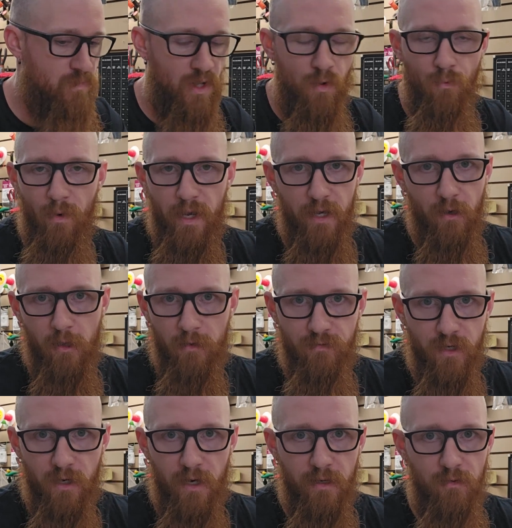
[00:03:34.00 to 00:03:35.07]
weigh all of
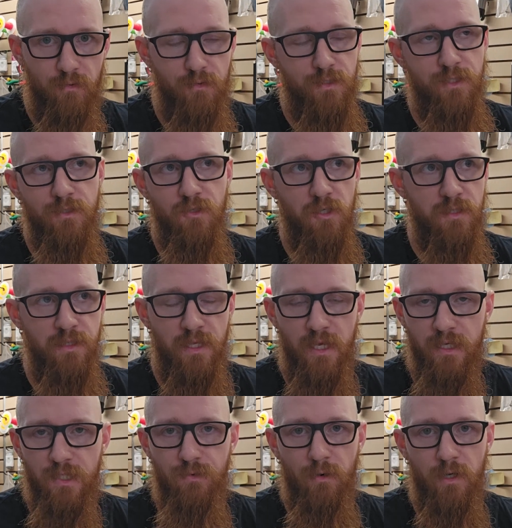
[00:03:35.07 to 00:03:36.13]
your arrows just in
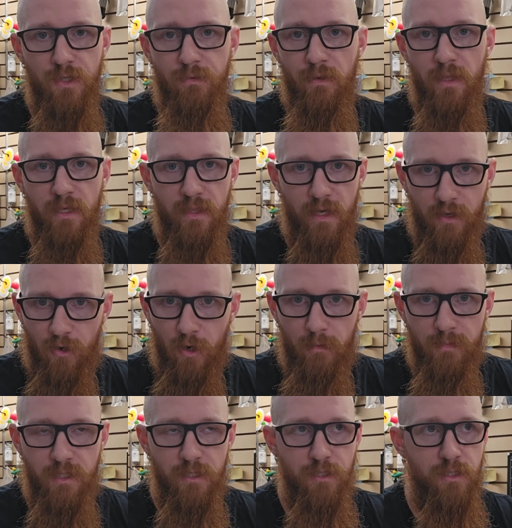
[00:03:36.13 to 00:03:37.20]
case you are doing like that
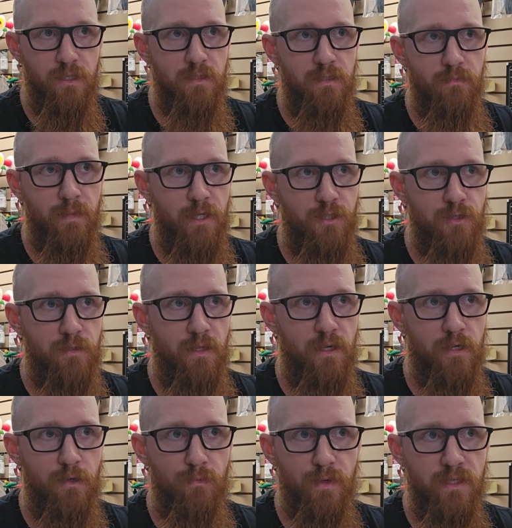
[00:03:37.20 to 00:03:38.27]
competition, to make sure that
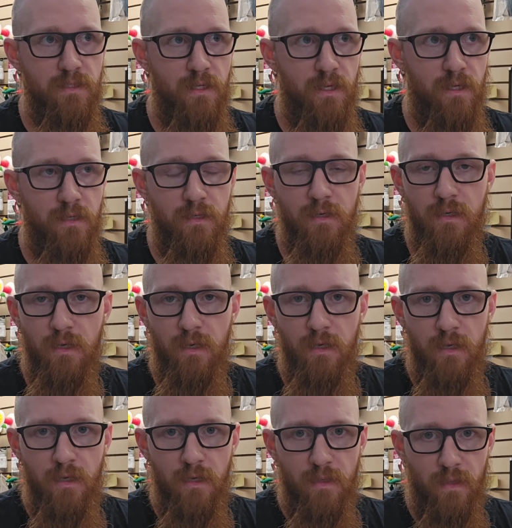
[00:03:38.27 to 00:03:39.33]
you're within
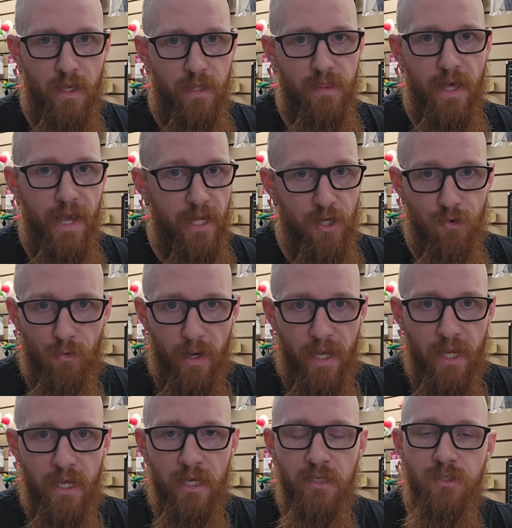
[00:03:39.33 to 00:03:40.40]
like that
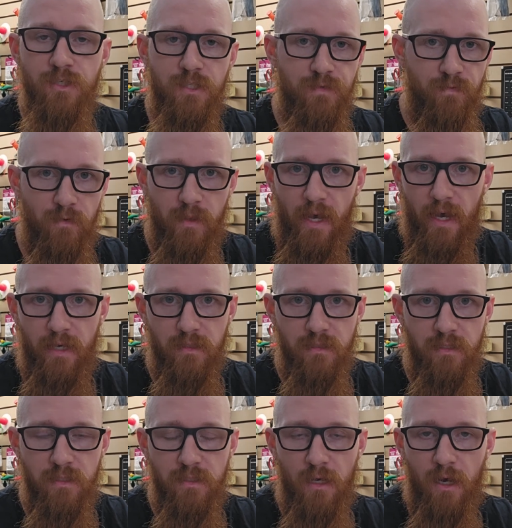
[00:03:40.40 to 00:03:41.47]
grain, just for that
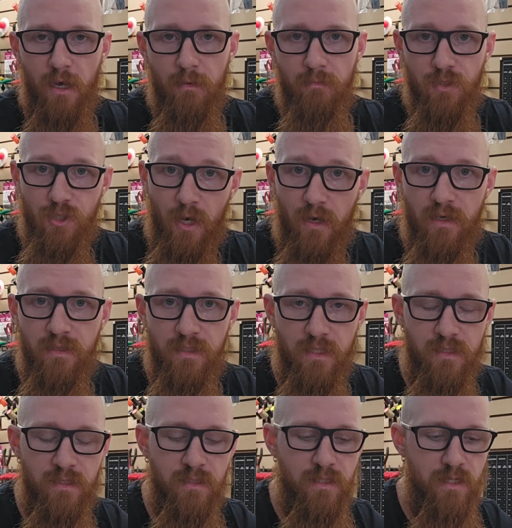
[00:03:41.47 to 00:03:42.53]
shot
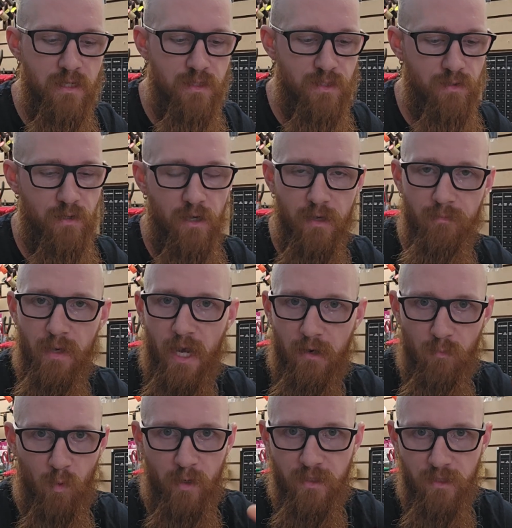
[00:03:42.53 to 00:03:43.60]
consistency, so your
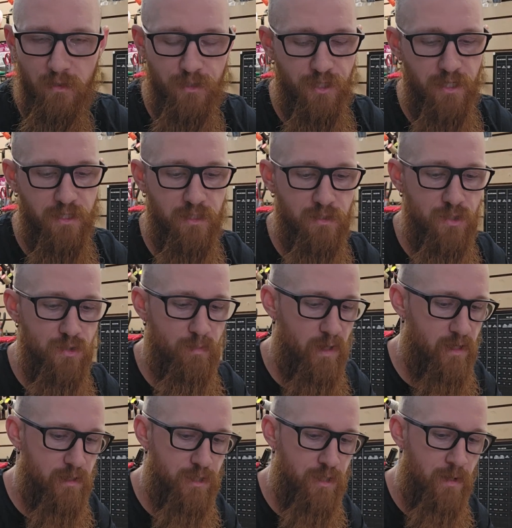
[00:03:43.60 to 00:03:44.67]
impact points aren't changing too
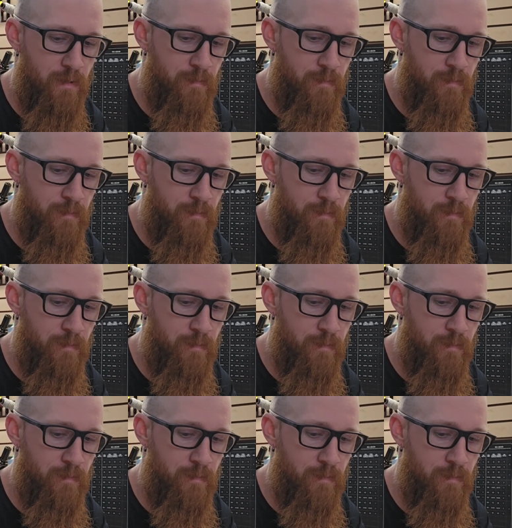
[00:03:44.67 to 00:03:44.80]
much.